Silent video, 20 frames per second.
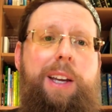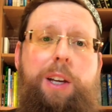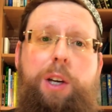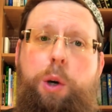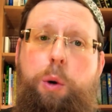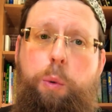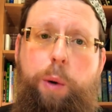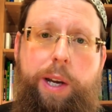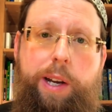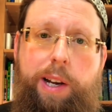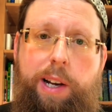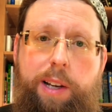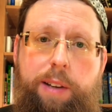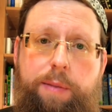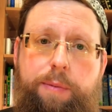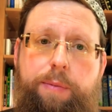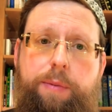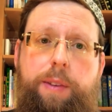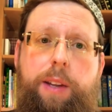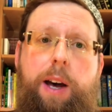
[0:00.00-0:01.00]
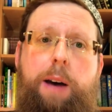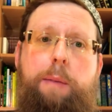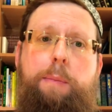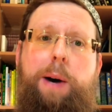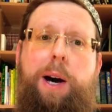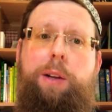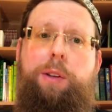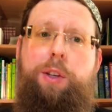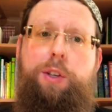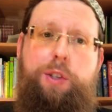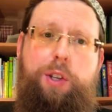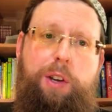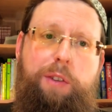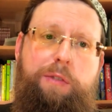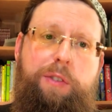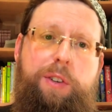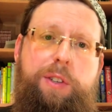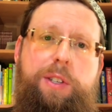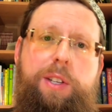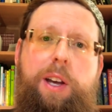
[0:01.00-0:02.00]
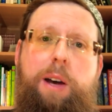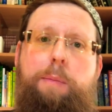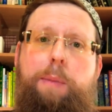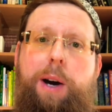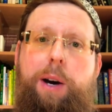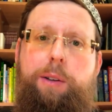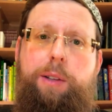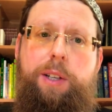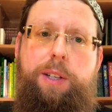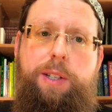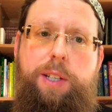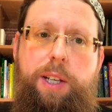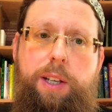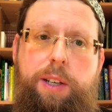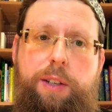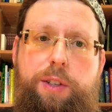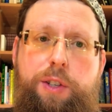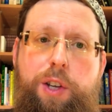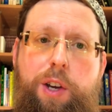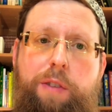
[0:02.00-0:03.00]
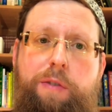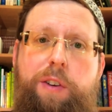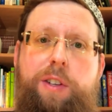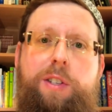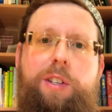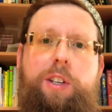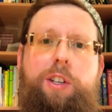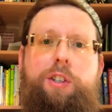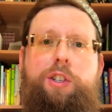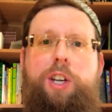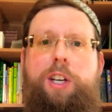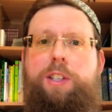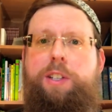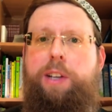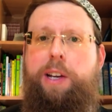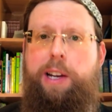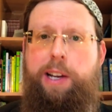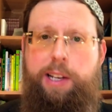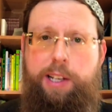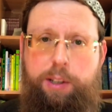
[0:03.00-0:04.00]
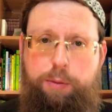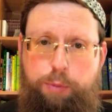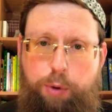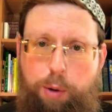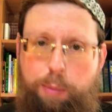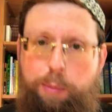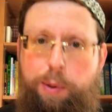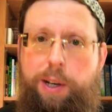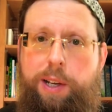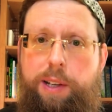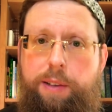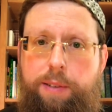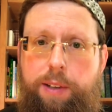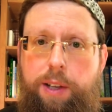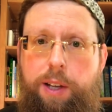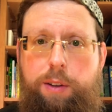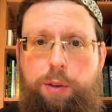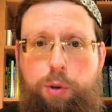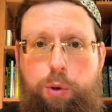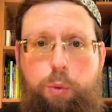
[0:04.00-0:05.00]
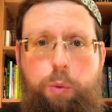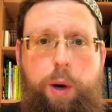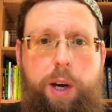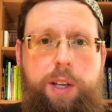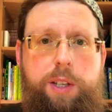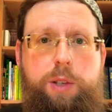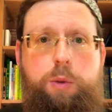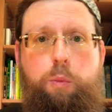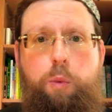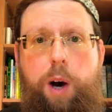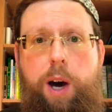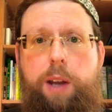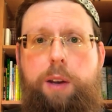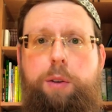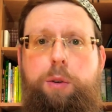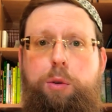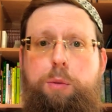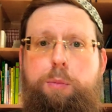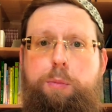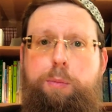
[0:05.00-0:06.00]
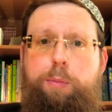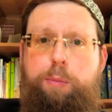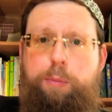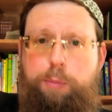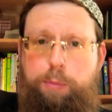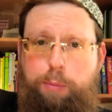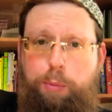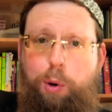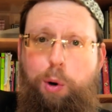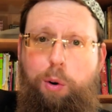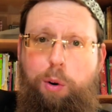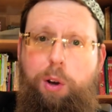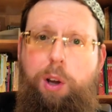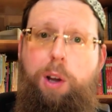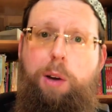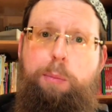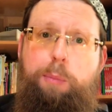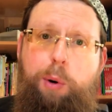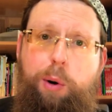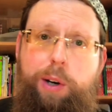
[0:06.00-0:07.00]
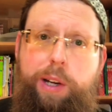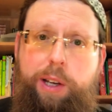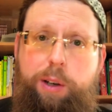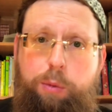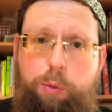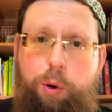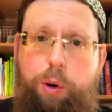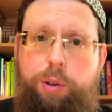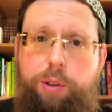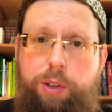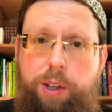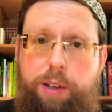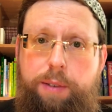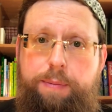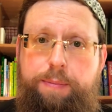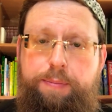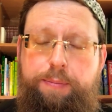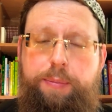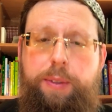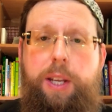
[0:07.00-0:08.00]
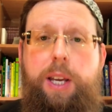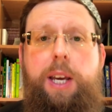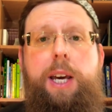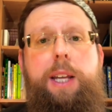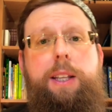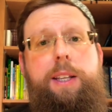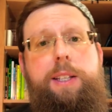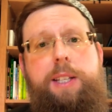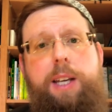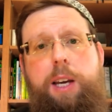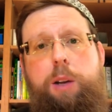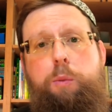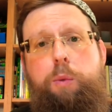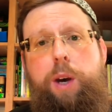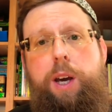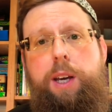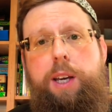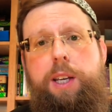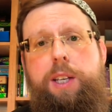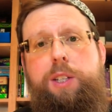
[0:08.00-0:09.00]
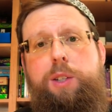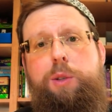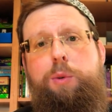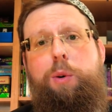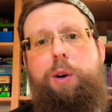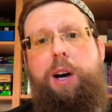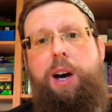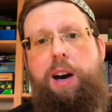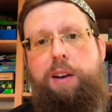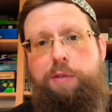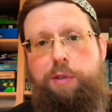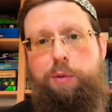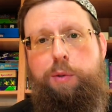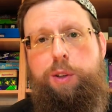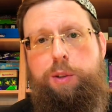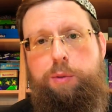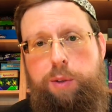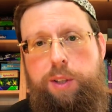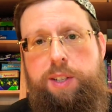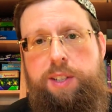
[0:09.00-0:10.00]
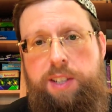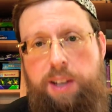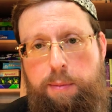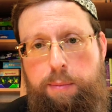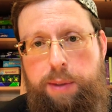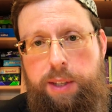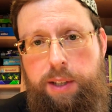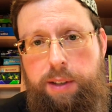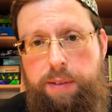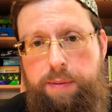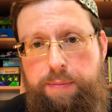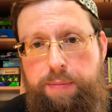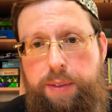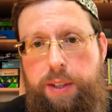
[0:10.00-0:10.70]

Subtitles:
Quickly, about the surface, about the sink. Surface, just clean it properly. 2 ways. 1, to pour boiling water. The second way is to cover it with something.